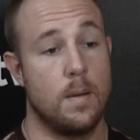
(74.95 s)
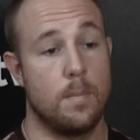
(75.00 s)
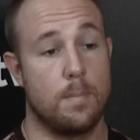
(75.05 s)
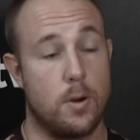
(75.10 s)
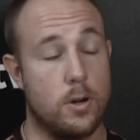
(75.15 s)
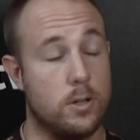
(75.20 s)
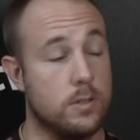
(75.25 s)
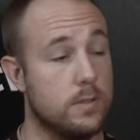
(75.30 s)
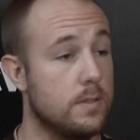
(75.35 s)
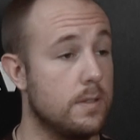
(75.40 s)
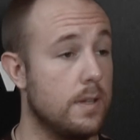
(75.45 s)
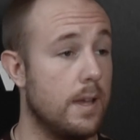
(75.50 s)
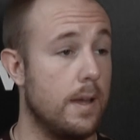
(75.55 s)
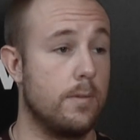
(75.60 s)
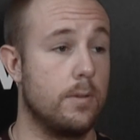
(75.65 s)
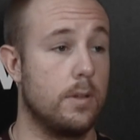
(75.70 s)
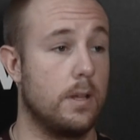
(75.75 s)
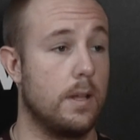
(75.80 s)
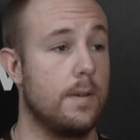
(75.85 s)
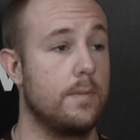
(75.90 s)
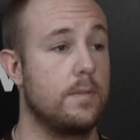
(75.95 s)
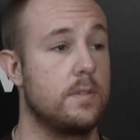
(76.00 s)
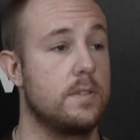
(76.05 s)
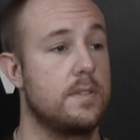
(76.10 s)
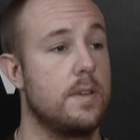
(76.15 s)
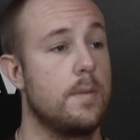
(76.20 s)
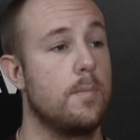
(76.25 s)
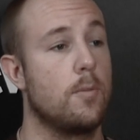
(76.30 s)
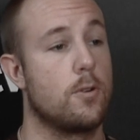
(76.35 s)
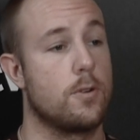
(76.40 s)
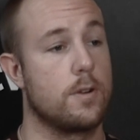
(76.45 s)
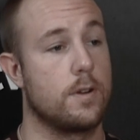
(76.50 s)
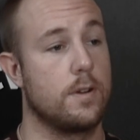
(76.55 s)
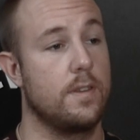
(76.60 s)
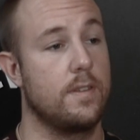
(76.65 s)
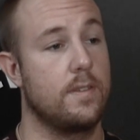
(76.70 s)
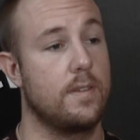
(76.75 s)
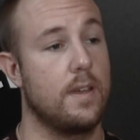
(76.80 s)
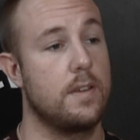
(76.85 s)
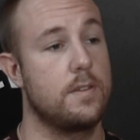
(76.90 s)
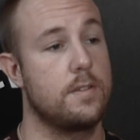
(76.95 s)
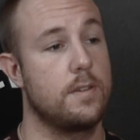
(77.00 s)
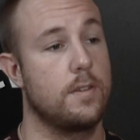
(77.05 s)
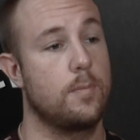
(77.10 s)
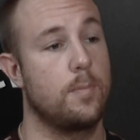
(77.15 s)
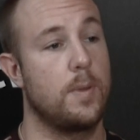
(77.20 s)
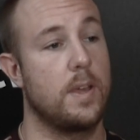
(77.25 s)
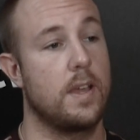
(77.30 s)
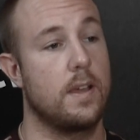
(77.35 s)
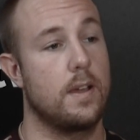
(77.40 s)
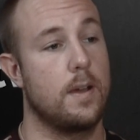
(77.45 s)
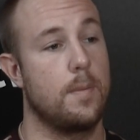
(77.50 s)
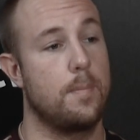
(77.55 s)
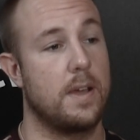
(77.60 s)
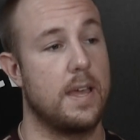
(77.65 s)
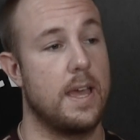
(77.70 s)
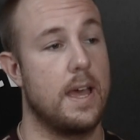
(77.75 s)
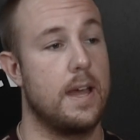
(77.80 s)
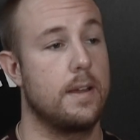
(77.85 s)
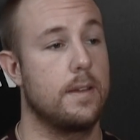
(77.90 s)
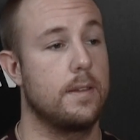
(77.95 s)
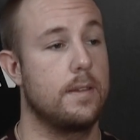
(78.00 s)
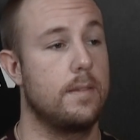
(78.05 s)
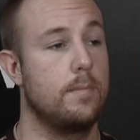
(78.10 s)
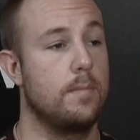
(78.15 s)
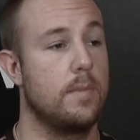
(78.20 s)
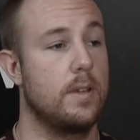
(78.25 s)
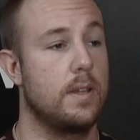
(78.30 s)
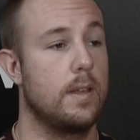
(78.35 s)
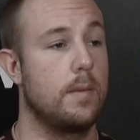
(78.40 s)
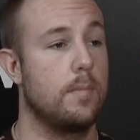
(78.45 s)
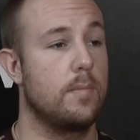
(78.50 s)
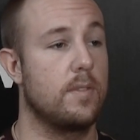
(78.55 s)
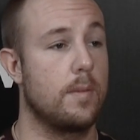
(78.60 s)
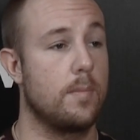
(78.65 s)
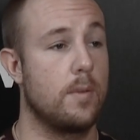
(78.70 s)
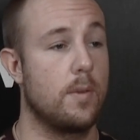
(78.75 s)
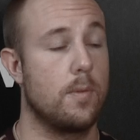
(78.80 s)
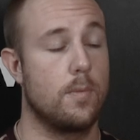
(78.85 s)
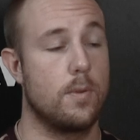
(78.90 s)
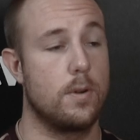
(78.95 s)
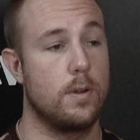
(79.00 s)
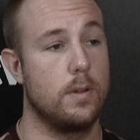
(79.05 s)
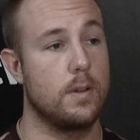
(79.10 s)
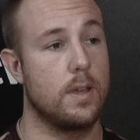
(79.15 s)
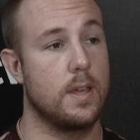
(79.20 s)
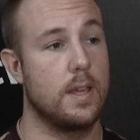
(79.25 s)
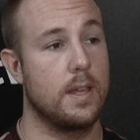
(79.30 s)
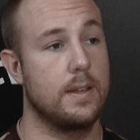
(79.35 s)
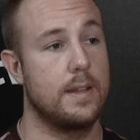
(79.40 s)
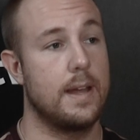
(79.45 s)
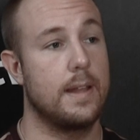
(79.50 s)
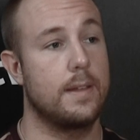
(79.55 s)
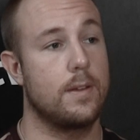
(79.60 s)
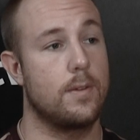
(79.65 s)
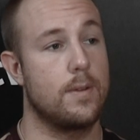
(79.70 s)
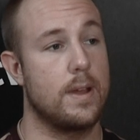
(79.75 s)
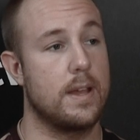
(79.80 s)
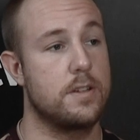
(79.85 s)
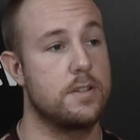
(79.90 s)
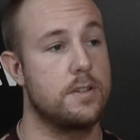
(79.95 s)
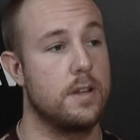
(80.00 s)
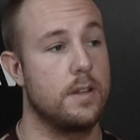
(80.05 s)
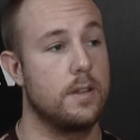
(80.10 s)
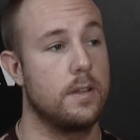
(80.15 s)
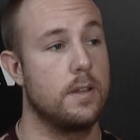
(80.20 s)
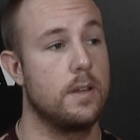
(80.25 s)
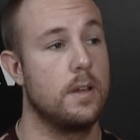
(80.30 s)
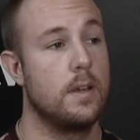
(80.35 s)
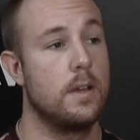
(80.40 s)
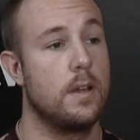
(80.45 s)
Personally, I would love to see more organizations picking up academy teams. We're looking in that direction.